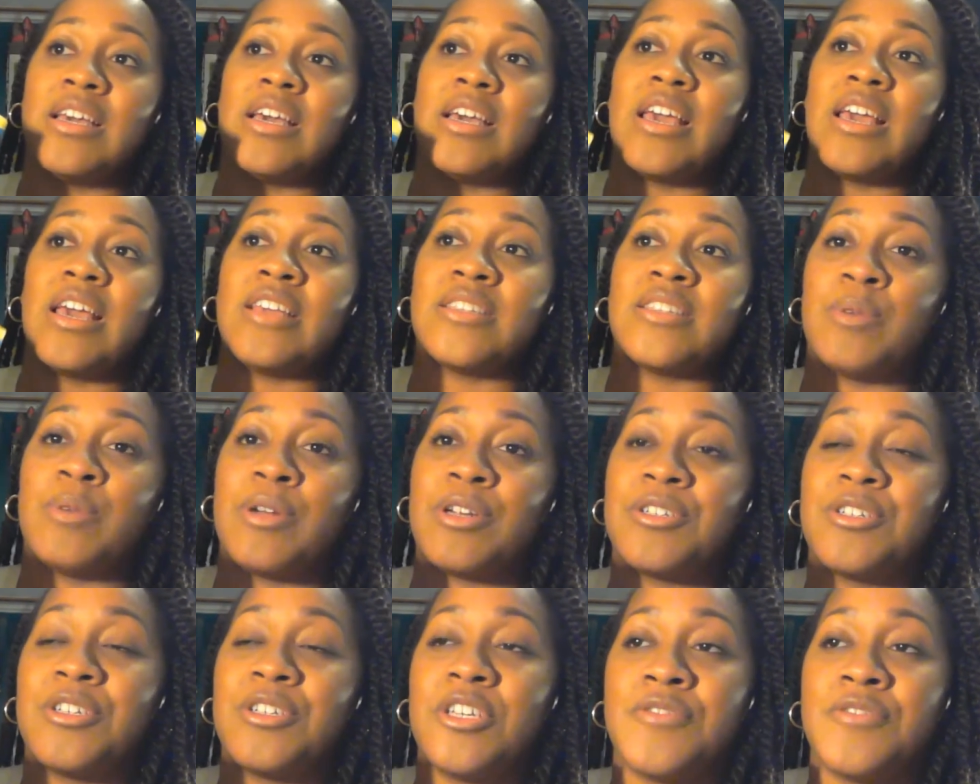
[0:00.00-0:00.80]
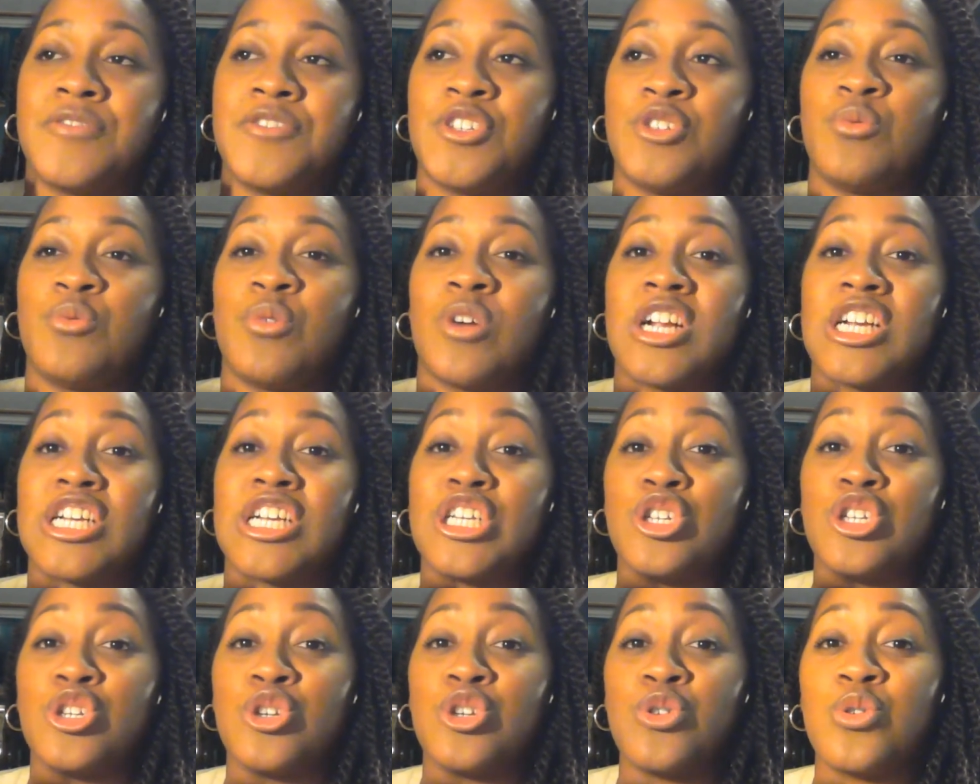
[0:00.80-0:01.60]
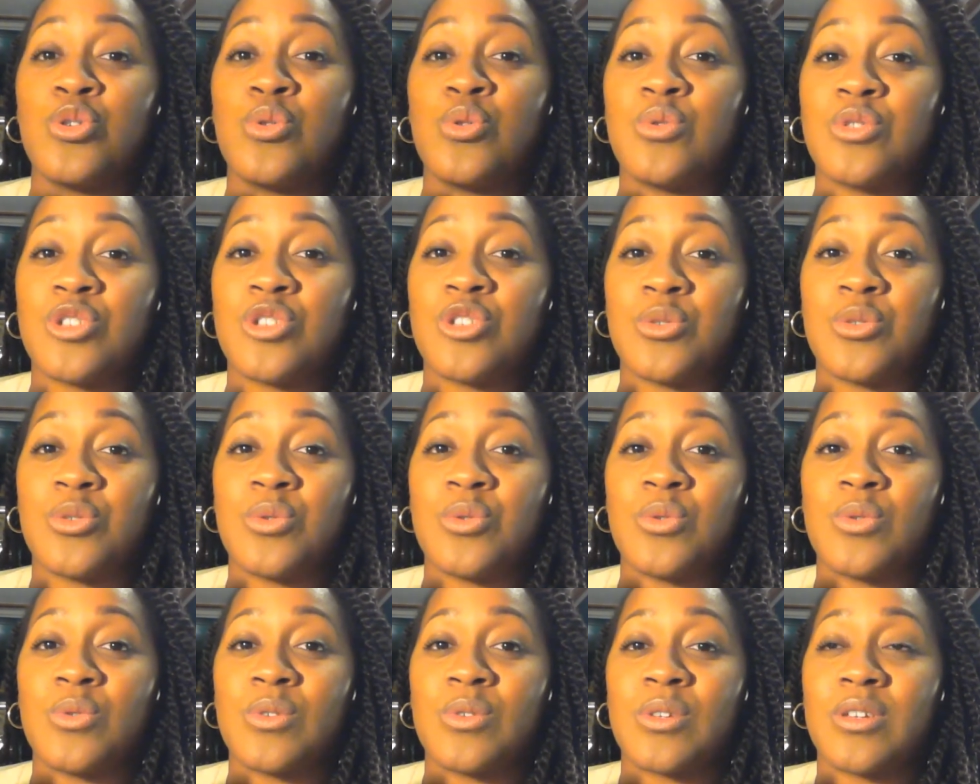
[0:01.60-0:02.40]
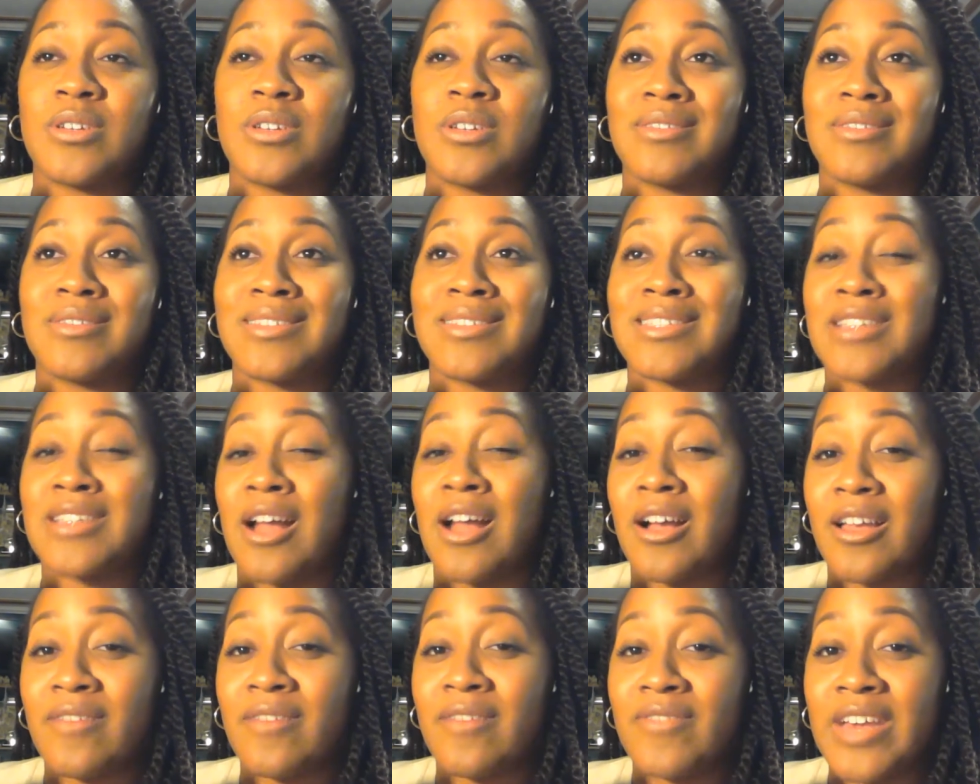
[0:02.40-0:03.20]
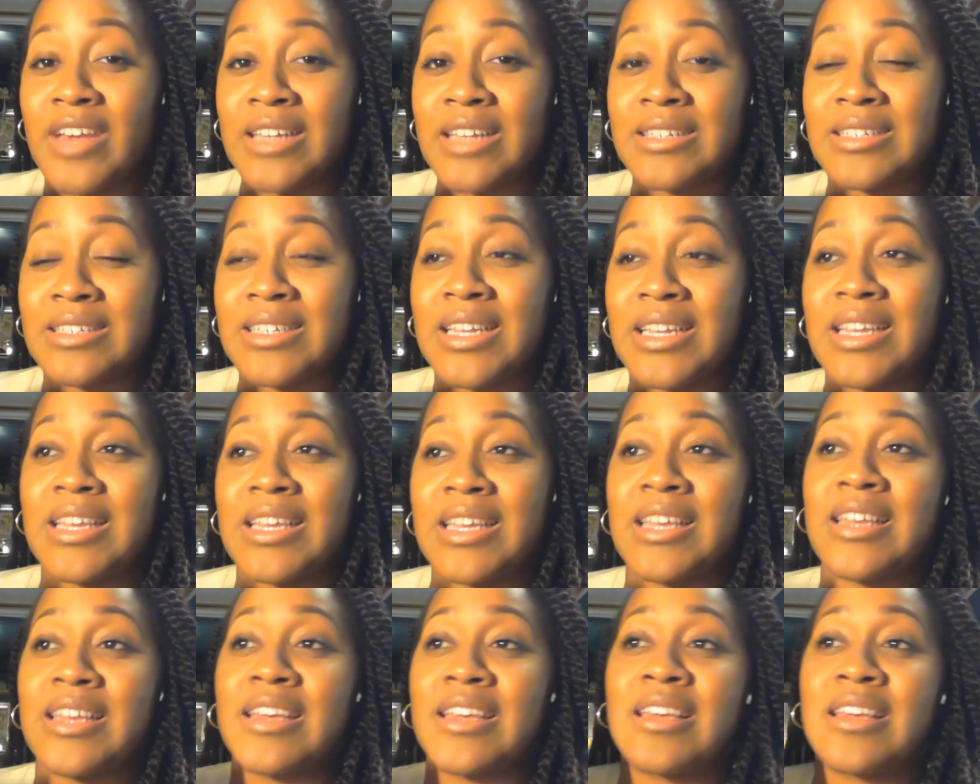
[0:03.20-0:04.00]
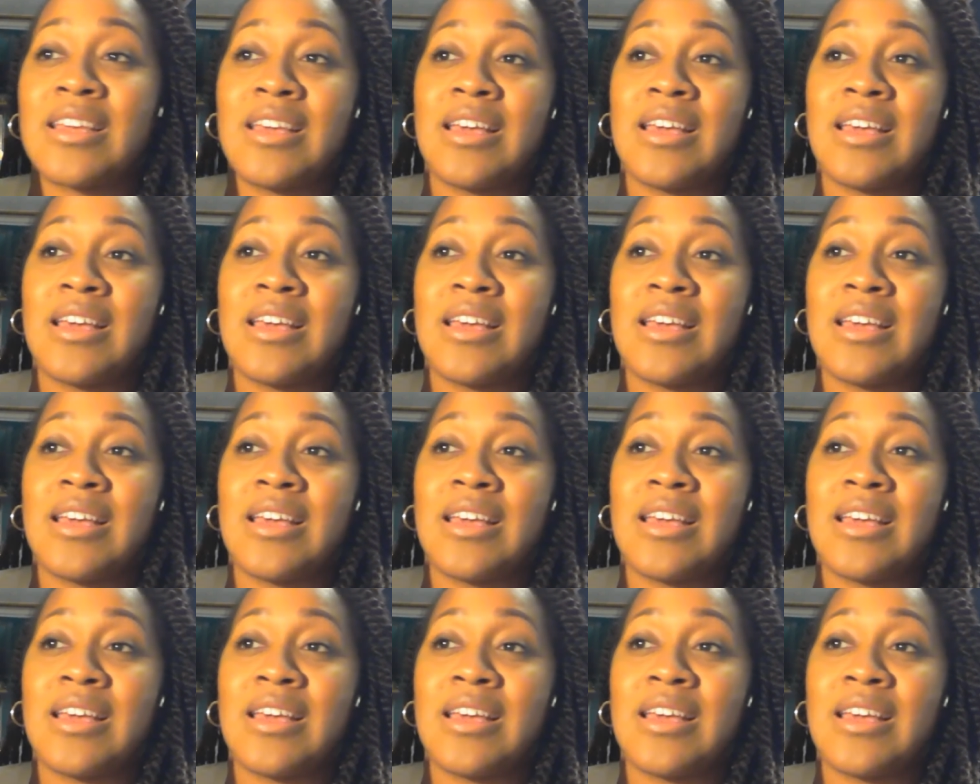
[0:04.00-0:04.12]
especially if you are new to stock investing.